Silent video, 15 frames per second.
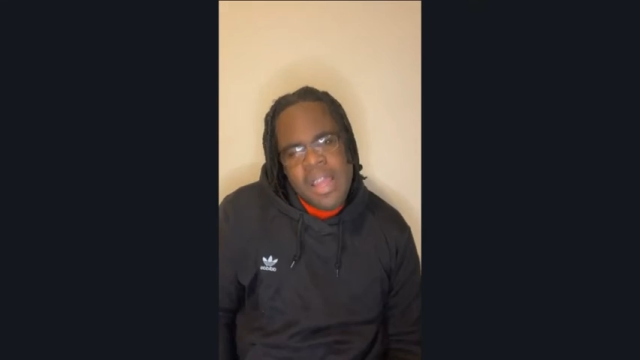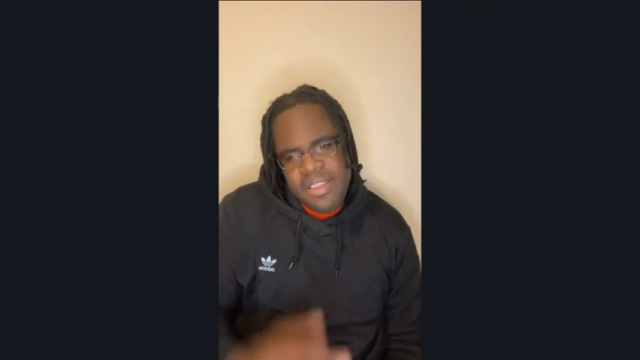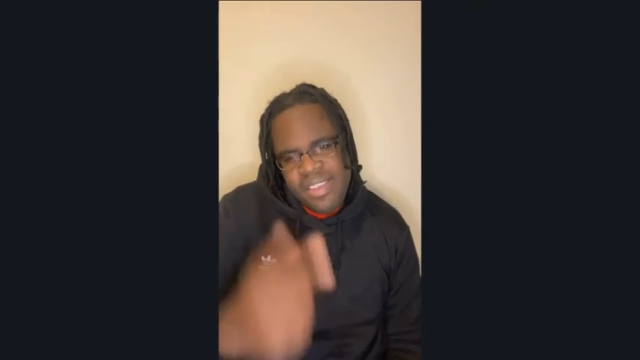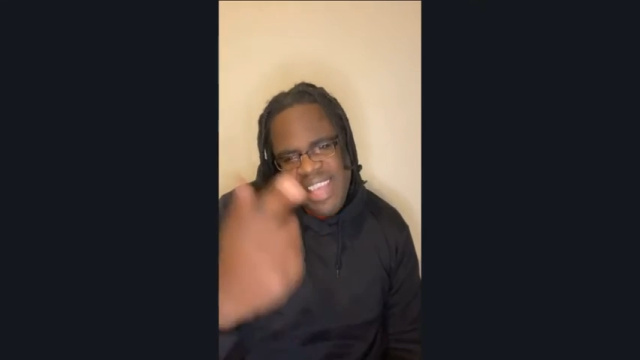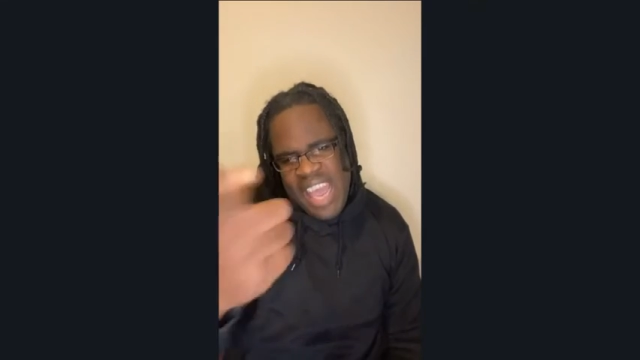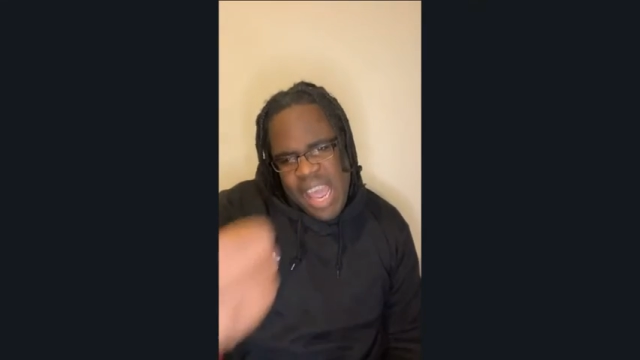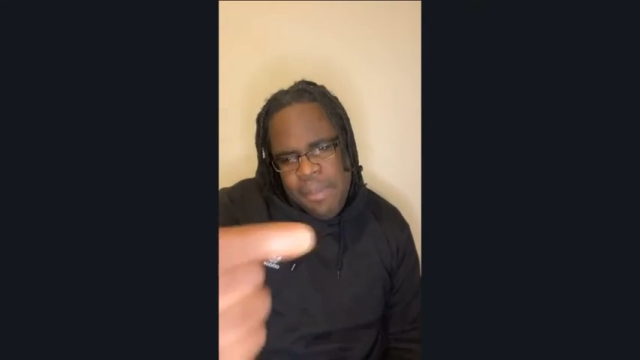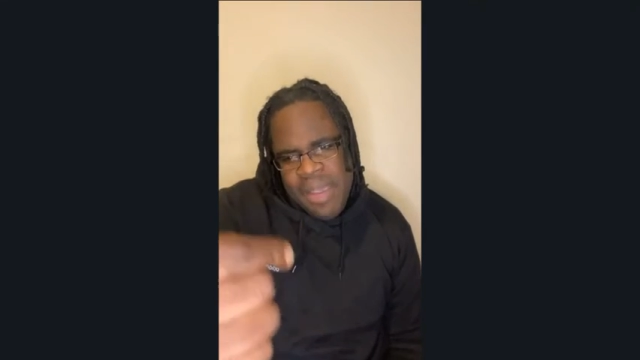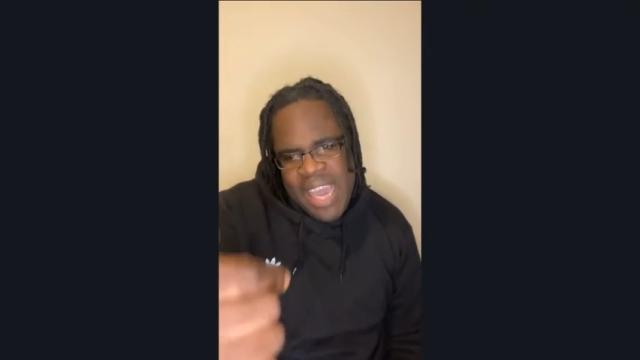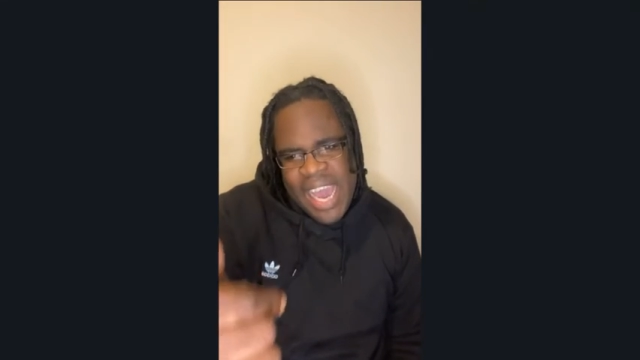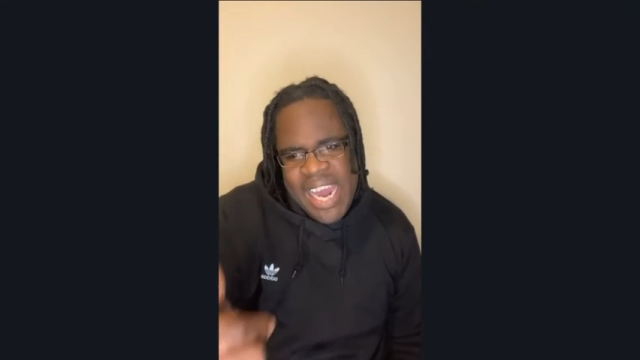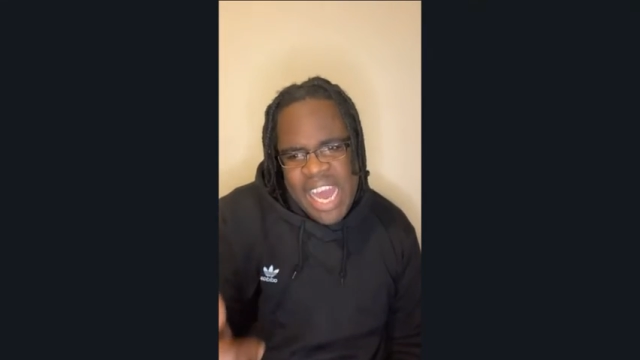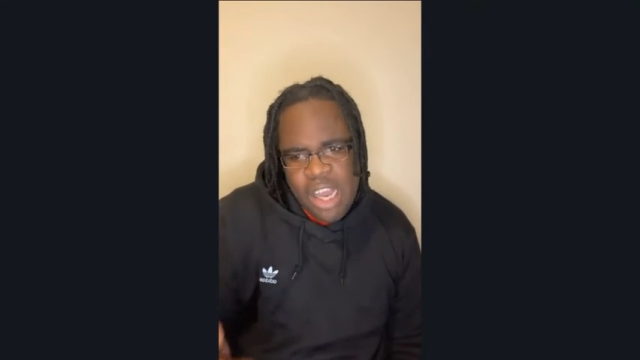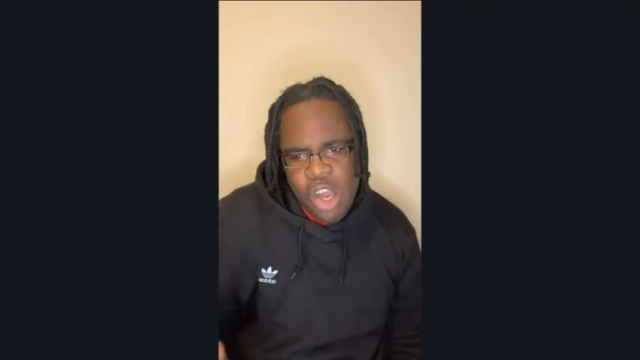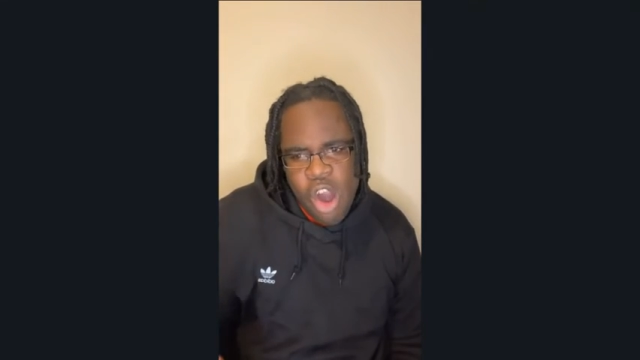Dare me
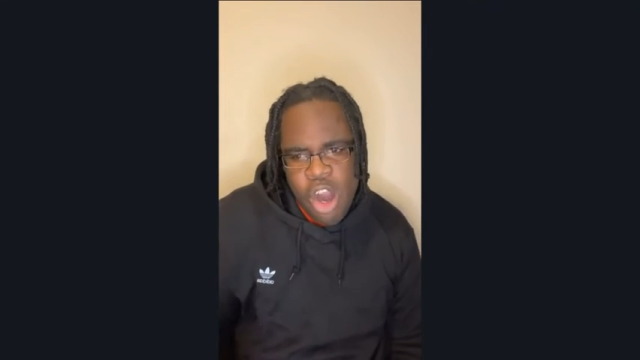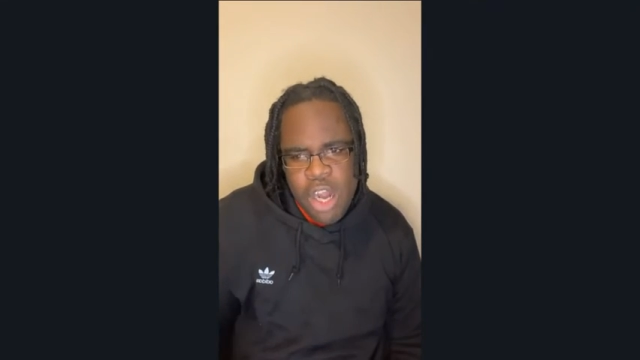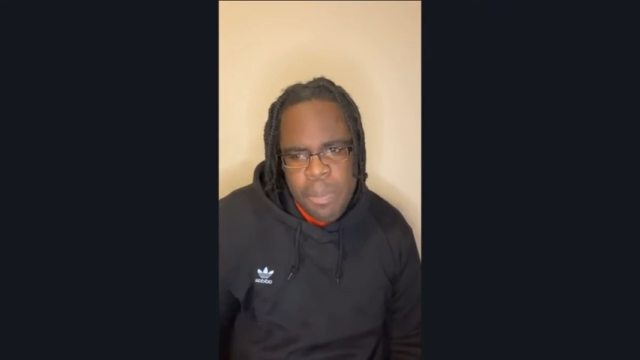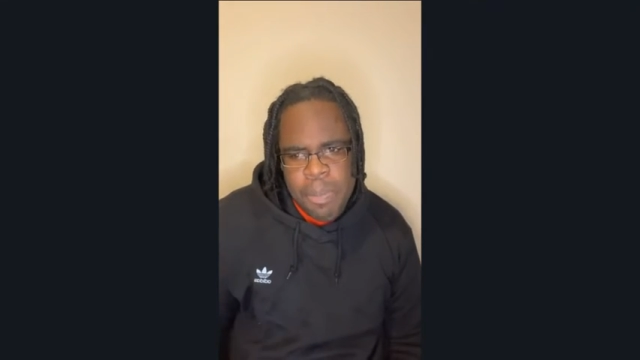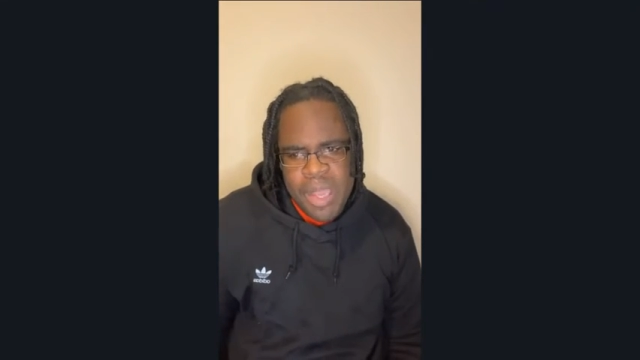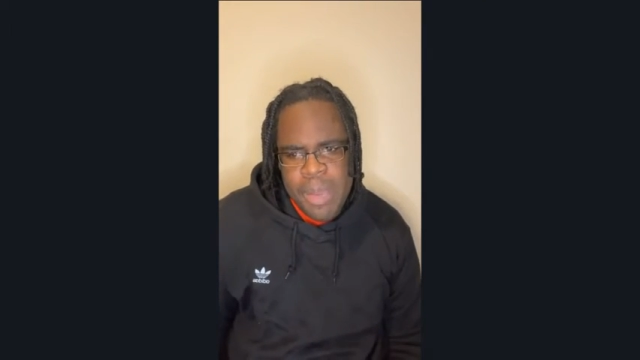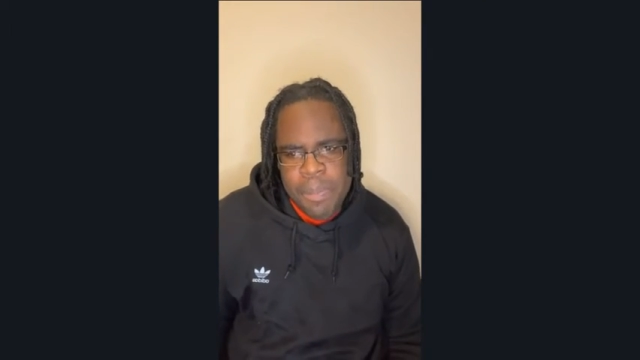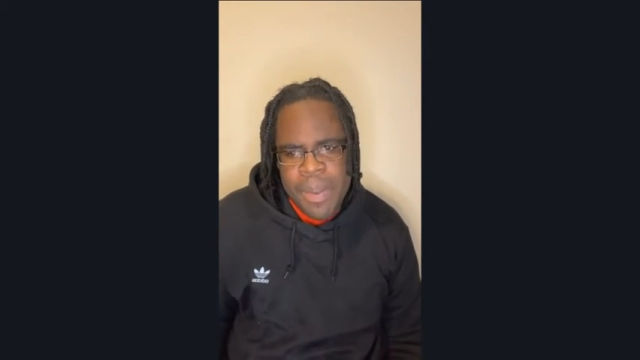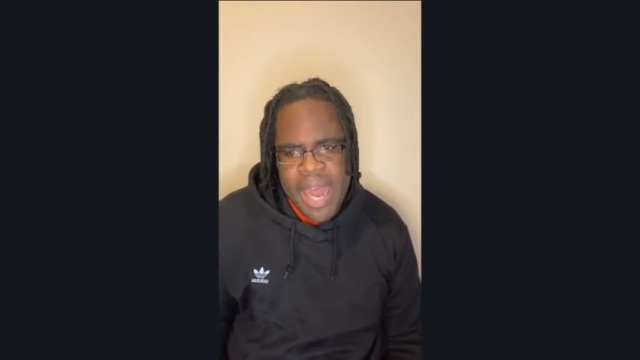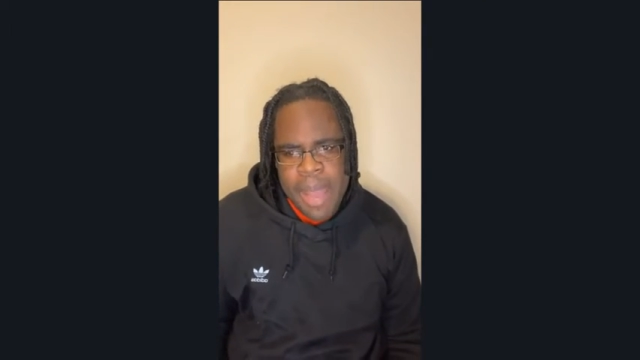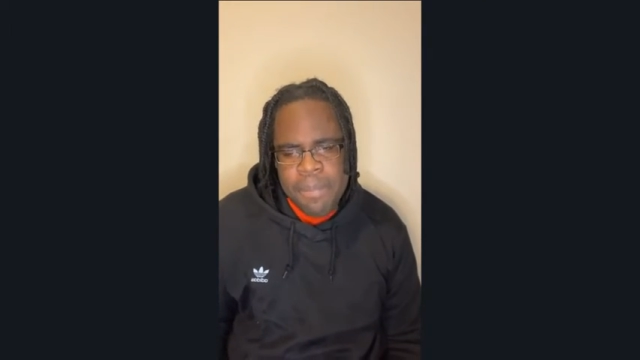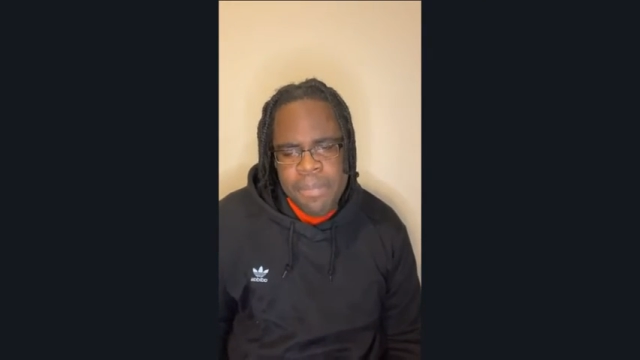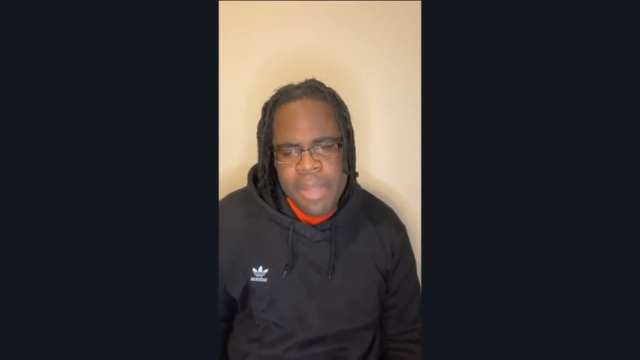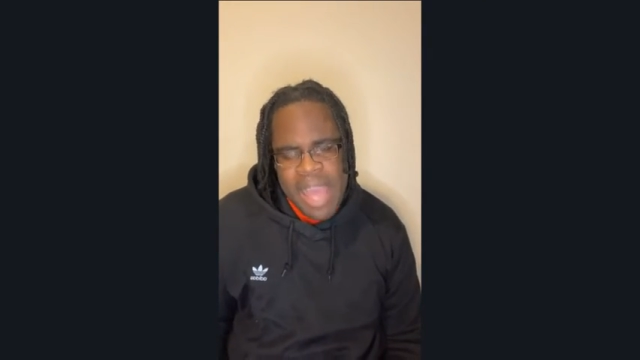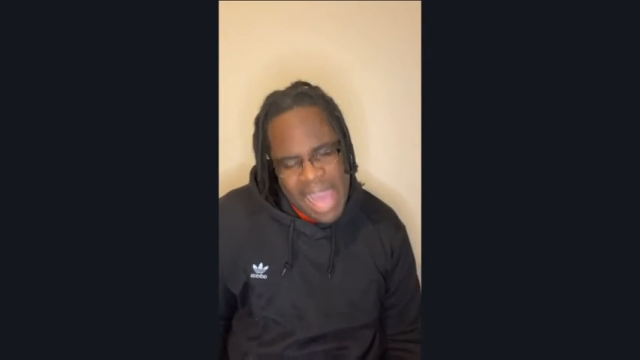and I call the people
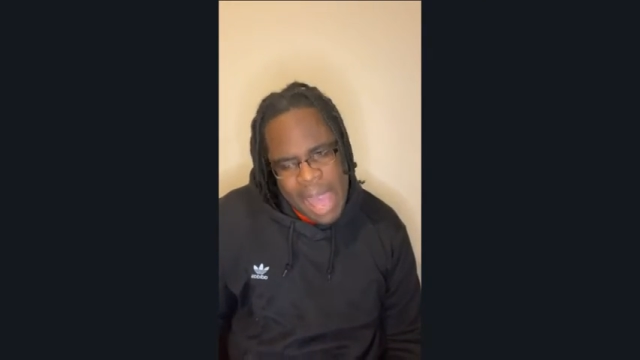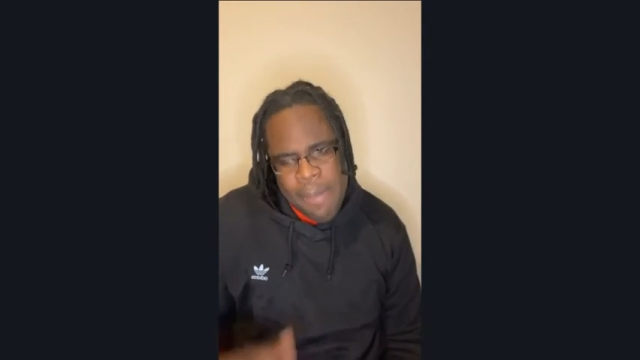them